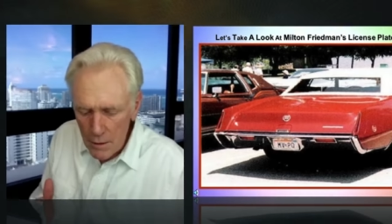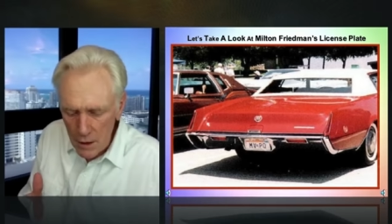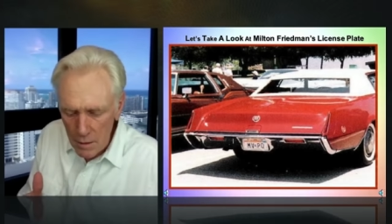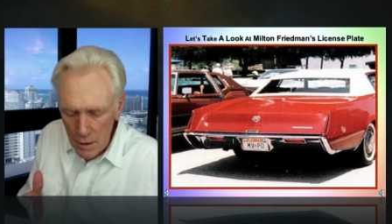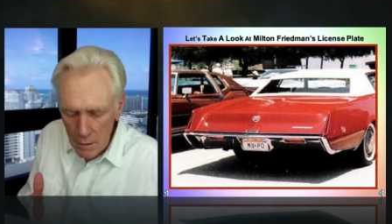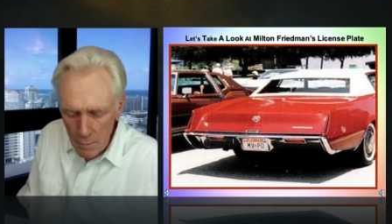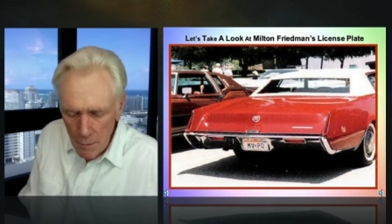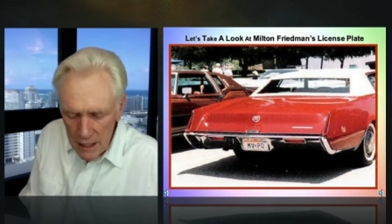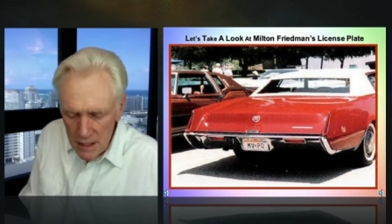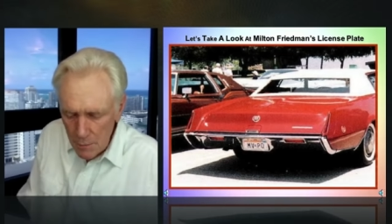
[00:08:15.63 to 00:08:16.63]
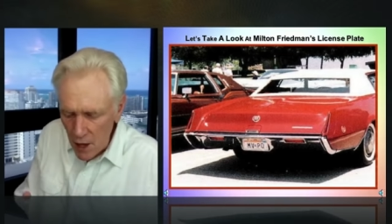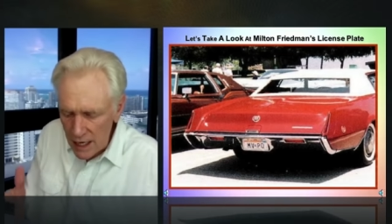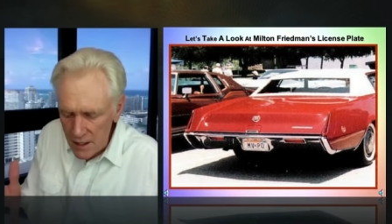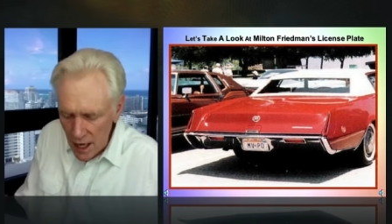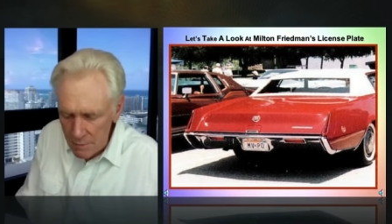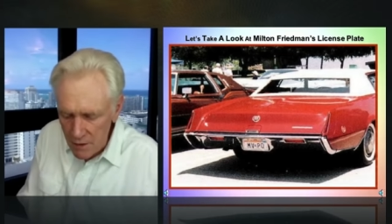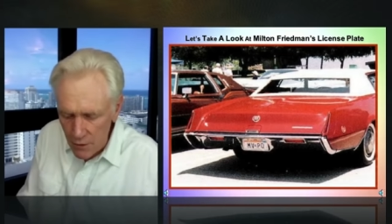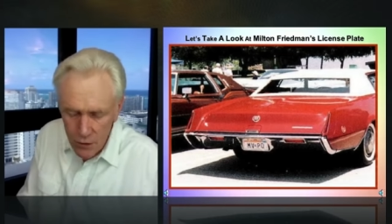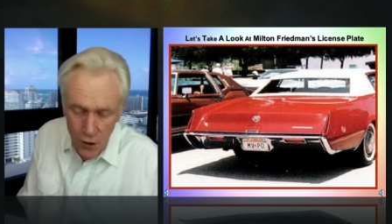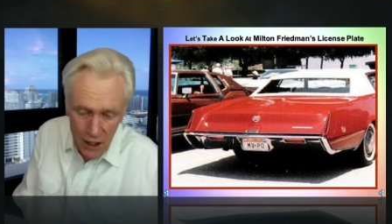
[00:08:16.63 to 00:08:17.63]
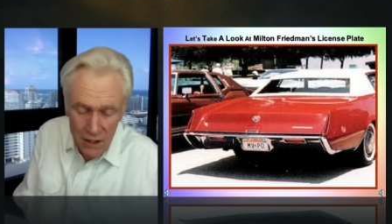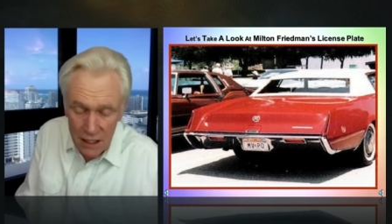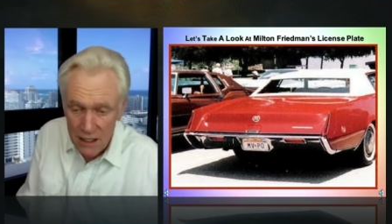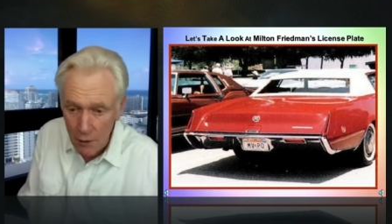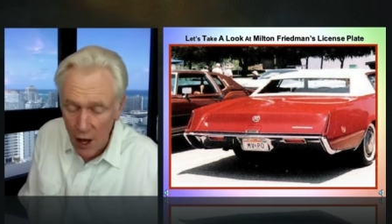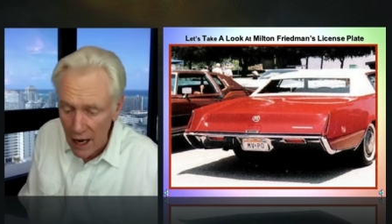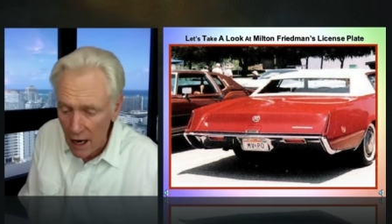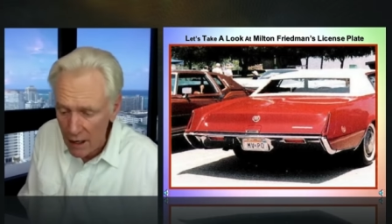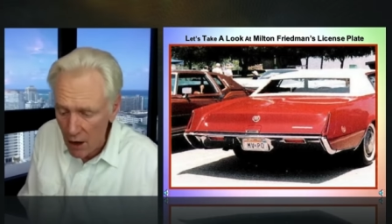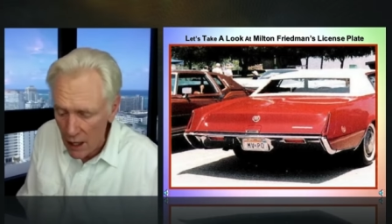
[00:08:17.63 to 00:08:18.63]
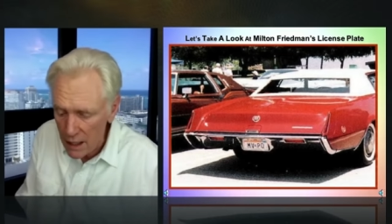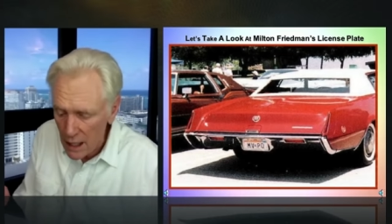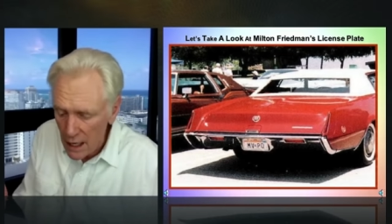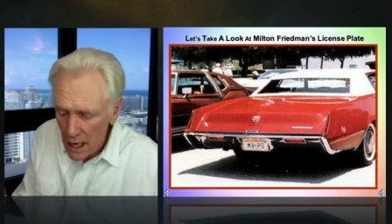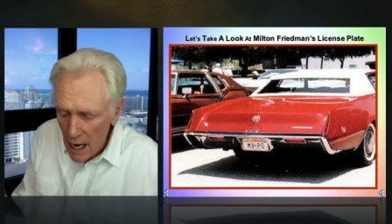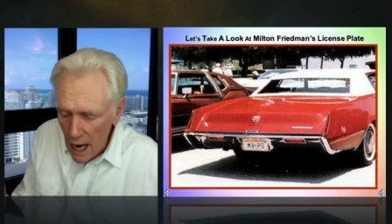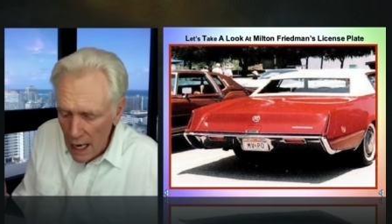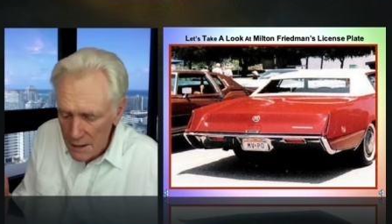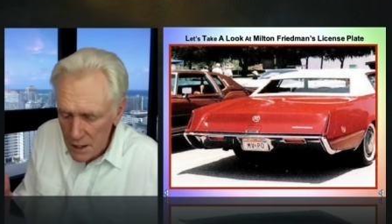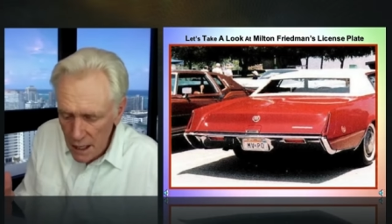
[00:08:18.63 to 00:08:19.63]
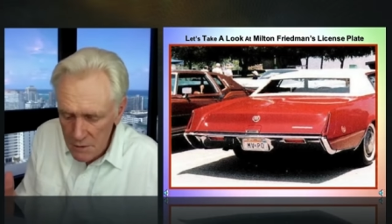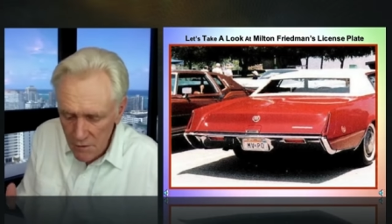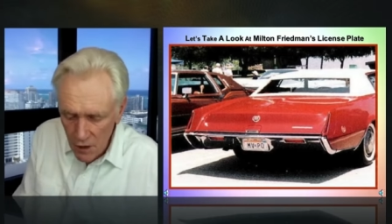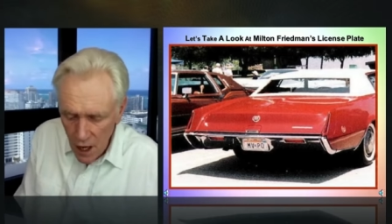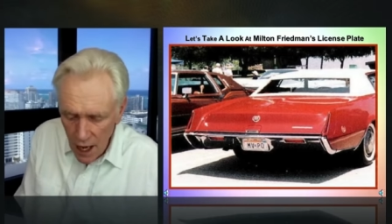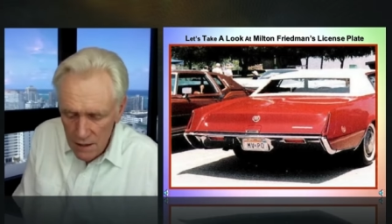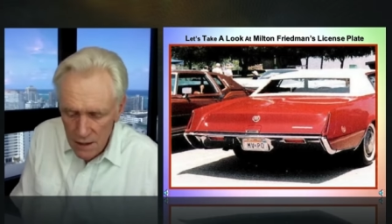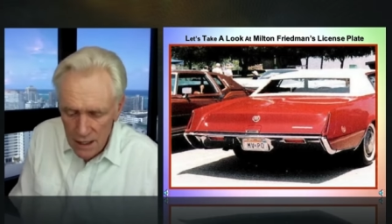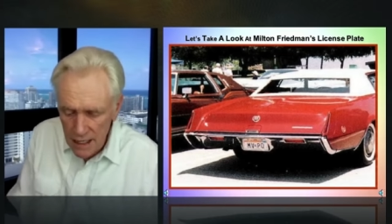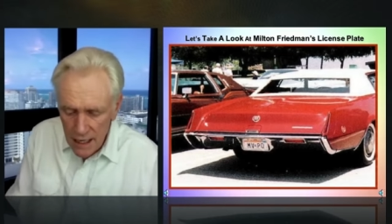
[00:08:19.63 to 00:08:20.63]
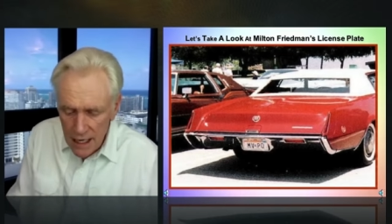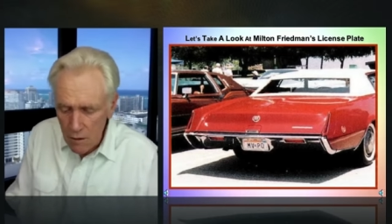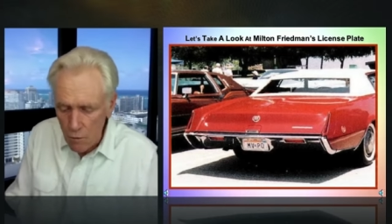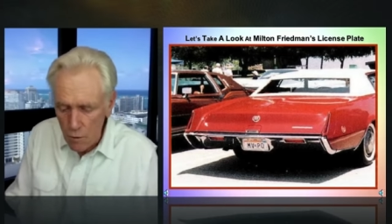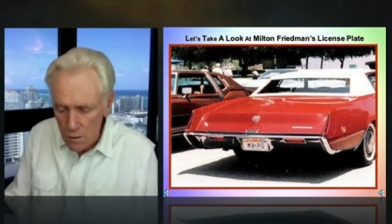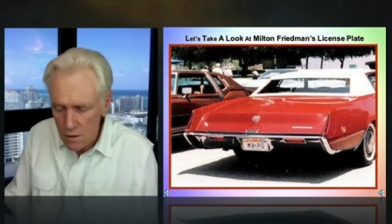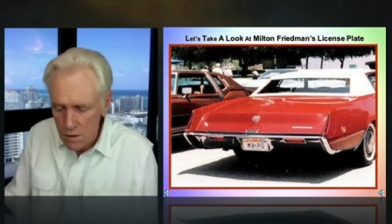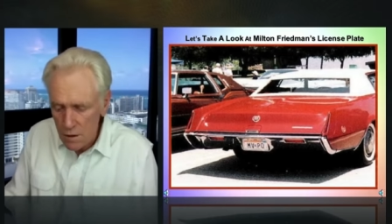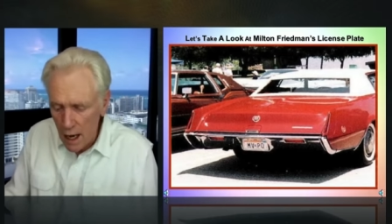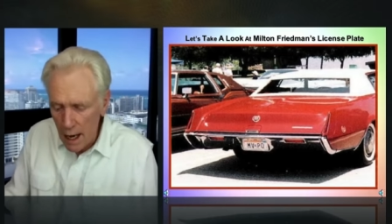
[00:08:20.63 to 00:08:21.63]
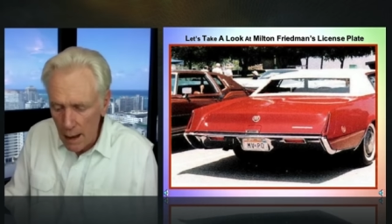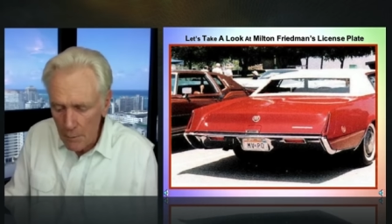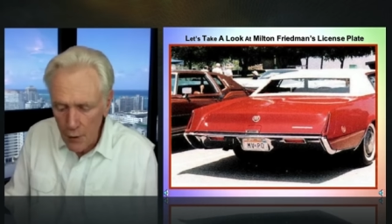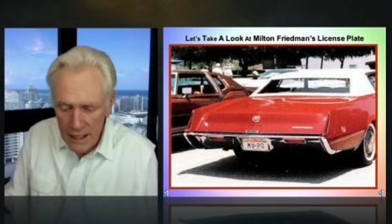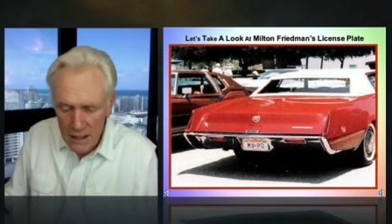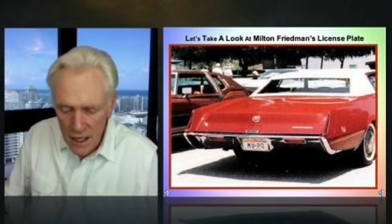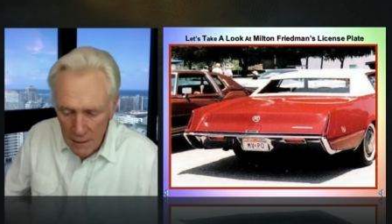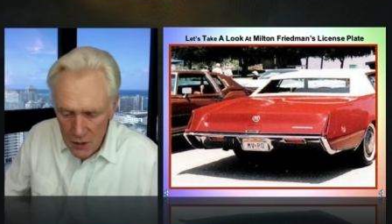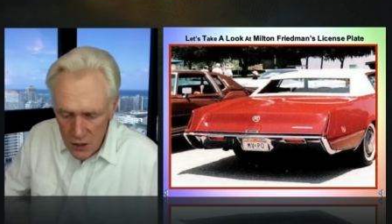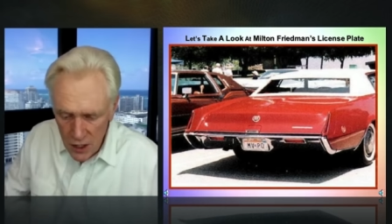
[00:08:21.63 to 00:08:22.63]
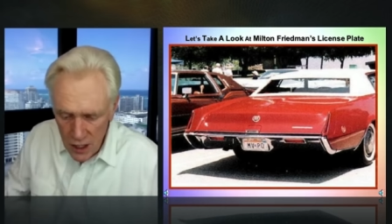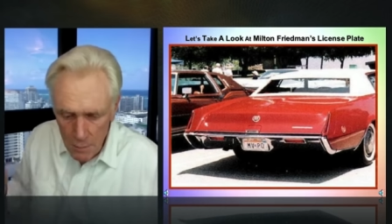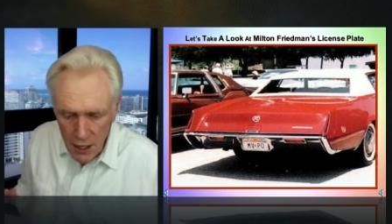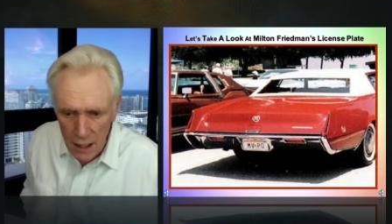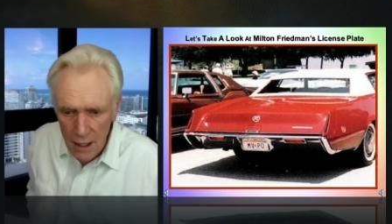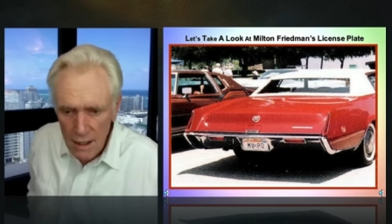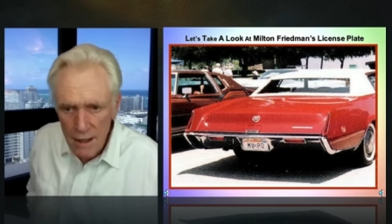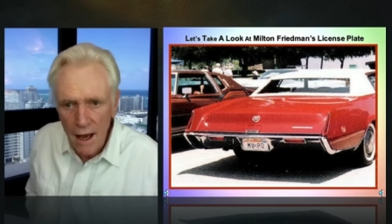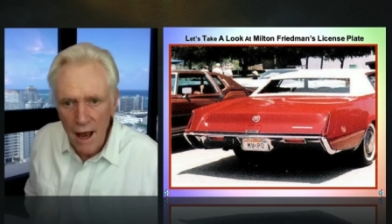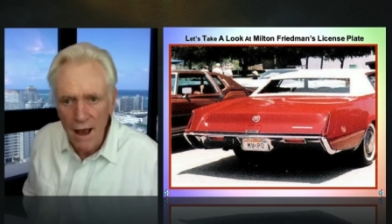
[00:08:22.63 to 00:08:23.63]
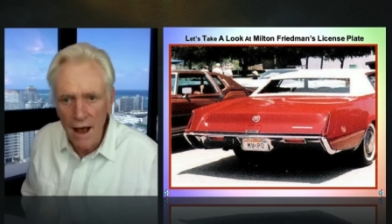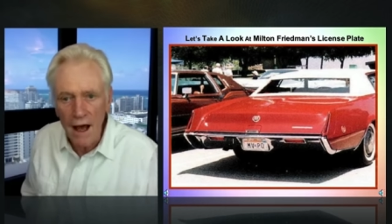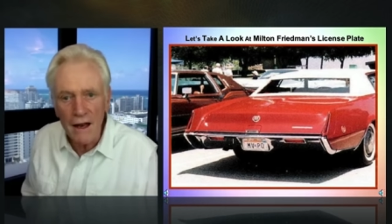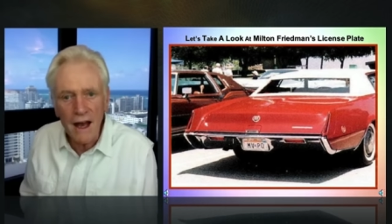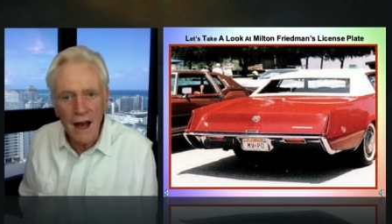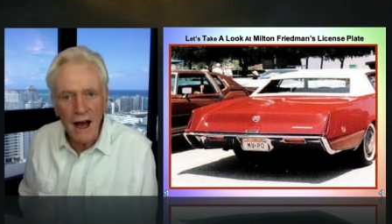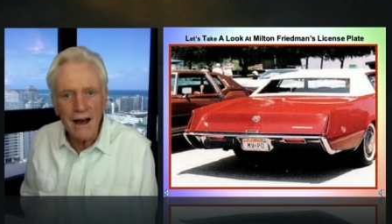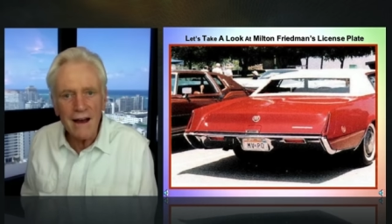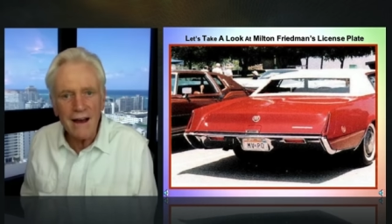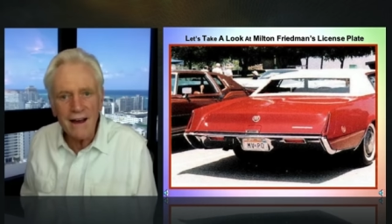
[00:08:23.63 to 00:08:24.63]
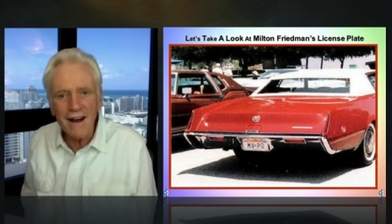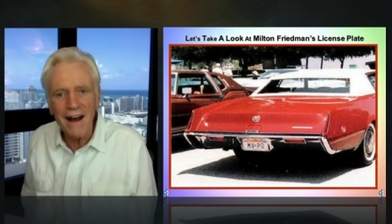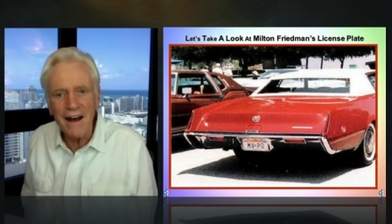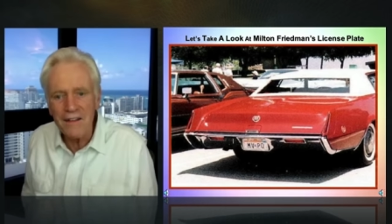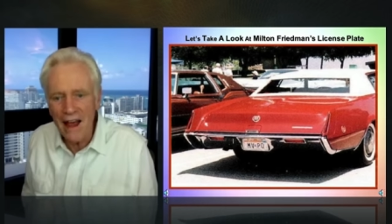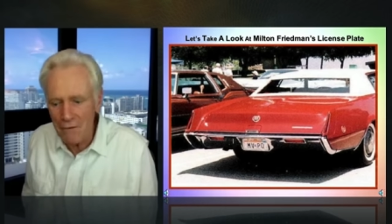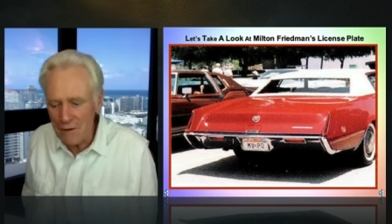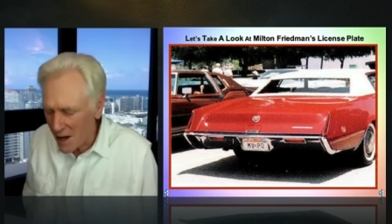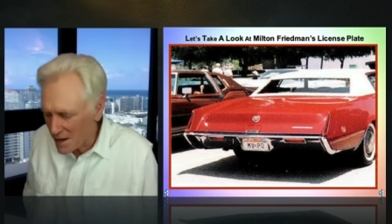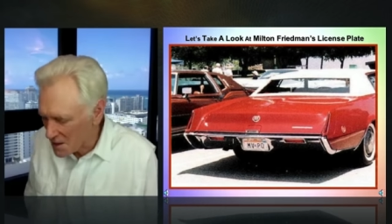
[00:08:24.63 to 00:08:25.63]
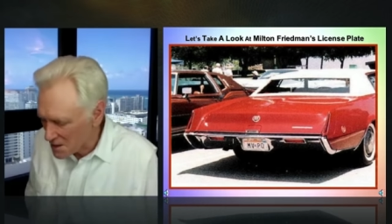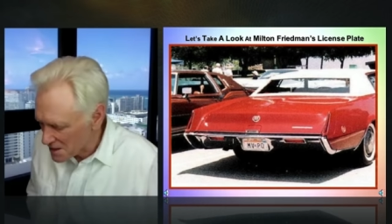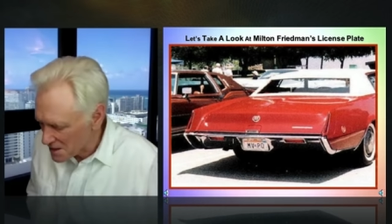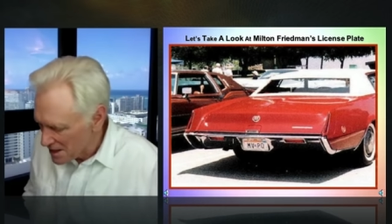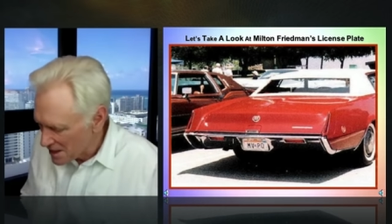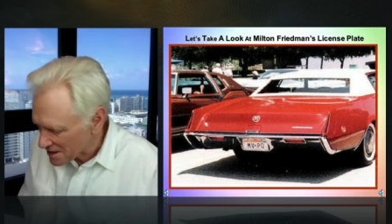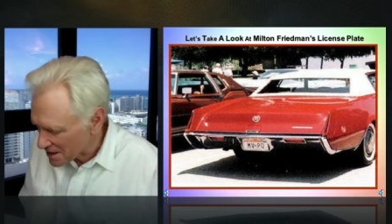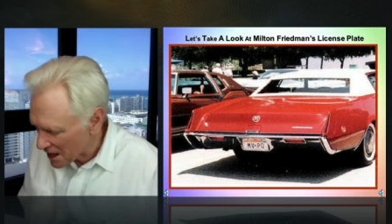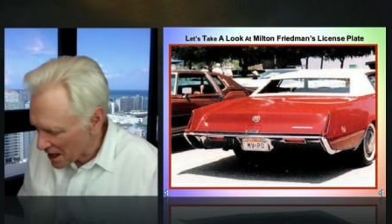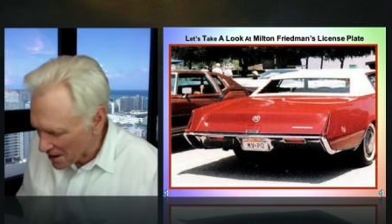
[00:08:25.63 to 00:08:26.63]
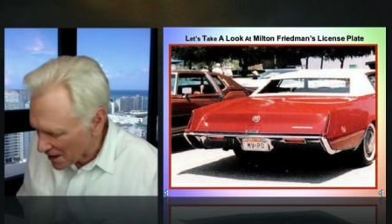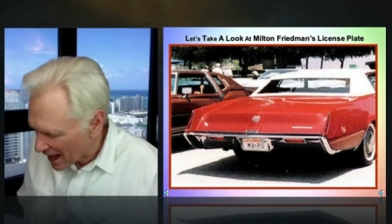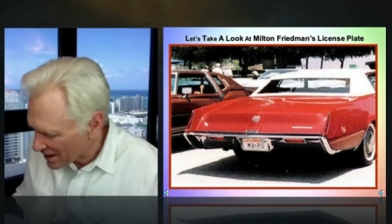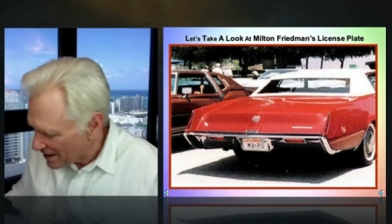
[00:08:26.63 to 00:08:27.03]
the money supply times currency supply, I call it, uh, times velocity equals uh, price times GDP. And uh, uh, that was on his Cadillac.